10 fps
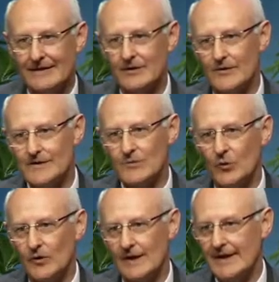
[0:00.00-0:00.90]
the
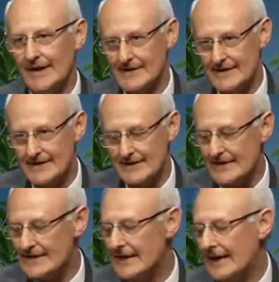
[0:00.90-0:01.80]
cross-modal
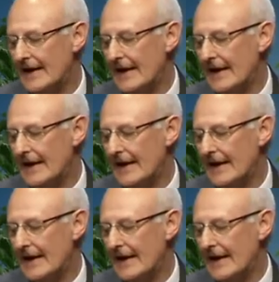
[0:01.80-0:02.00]
elasticities,